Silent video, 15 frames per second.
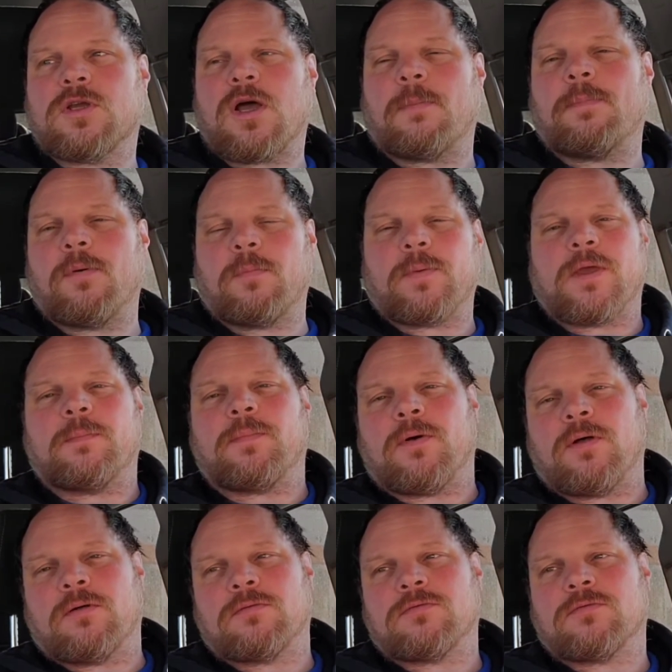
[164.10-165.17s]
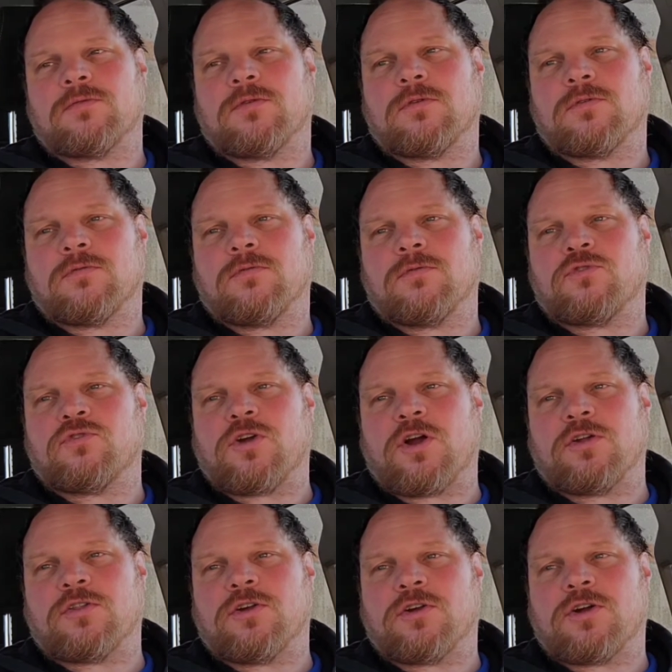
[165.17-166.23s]
couple people
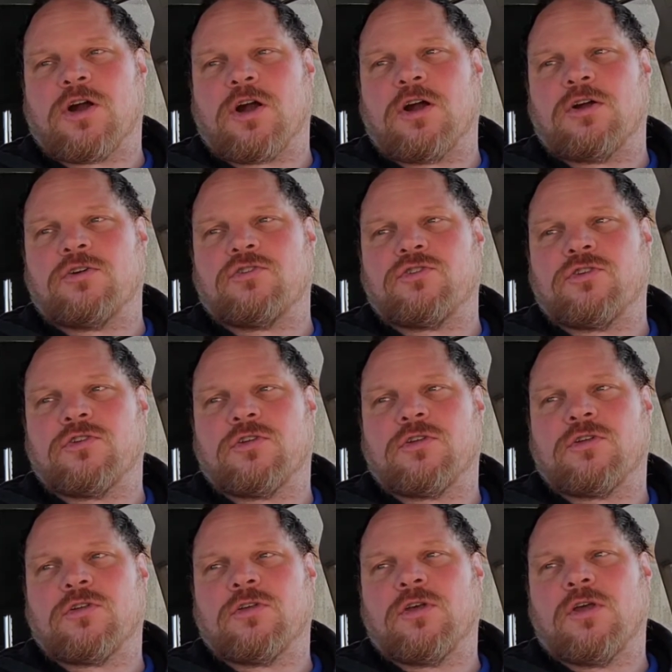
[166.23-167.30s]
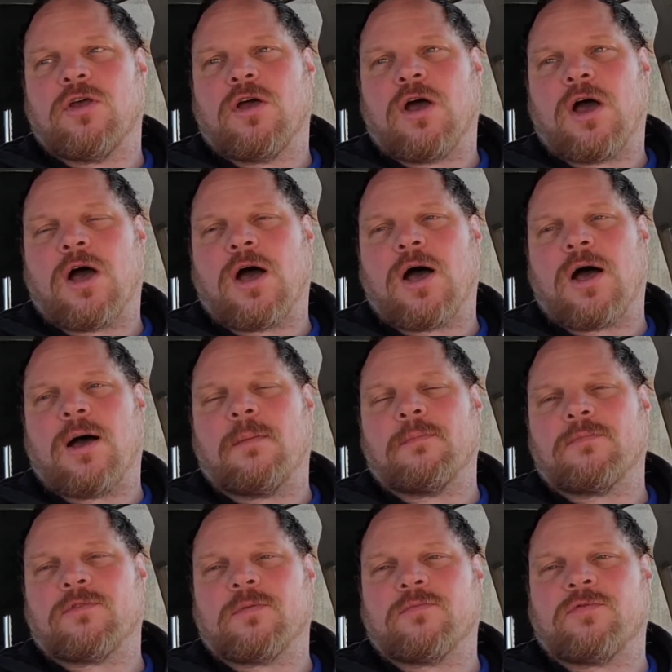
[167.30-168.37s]
start their cars,
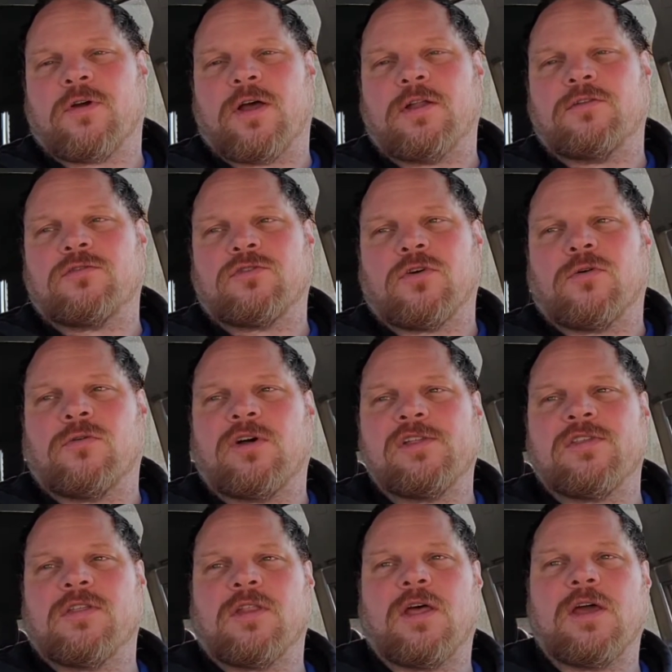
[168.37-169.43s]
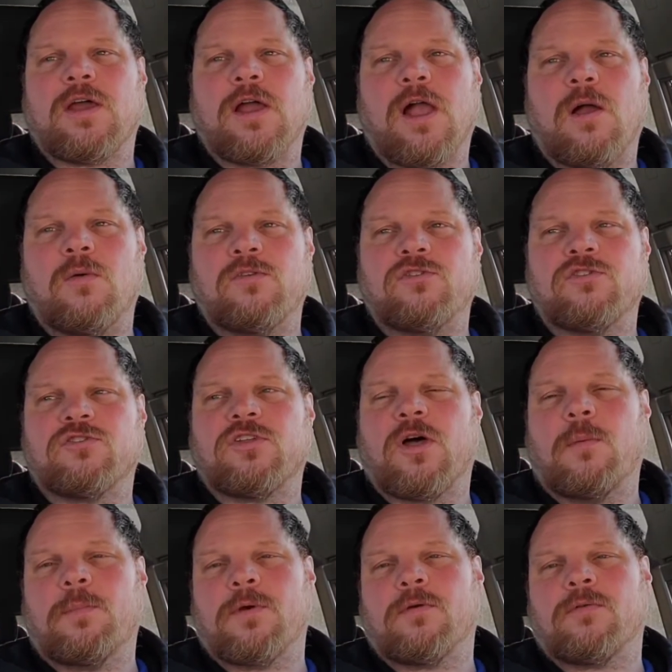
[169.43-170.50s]
some friends, so it wasn't like I was just
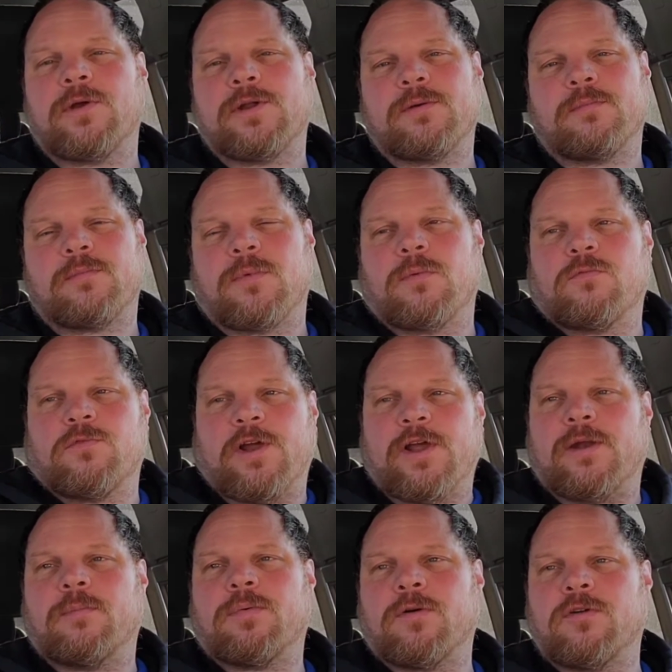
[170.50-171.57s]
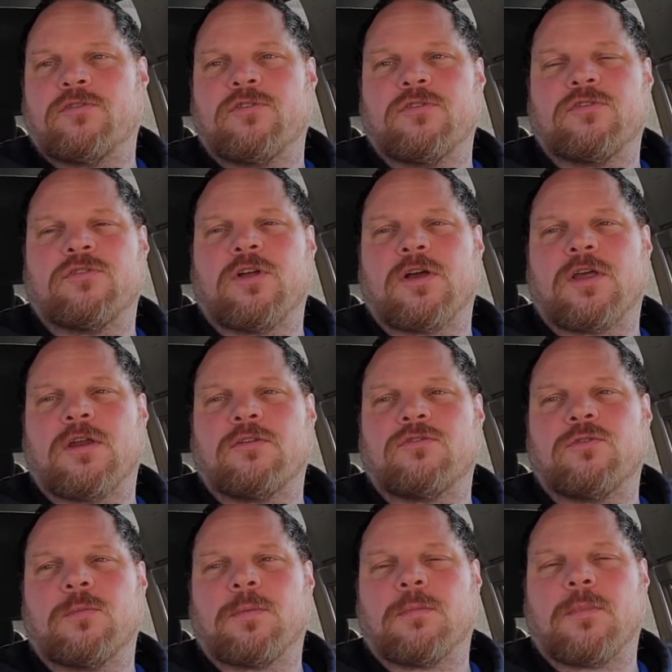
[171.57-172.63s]
helping a random person stuck at a
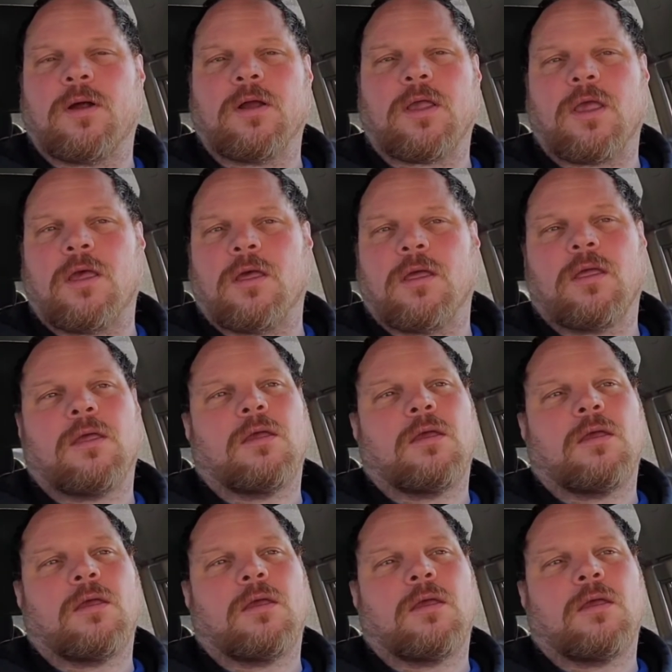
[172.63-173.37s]
supermarket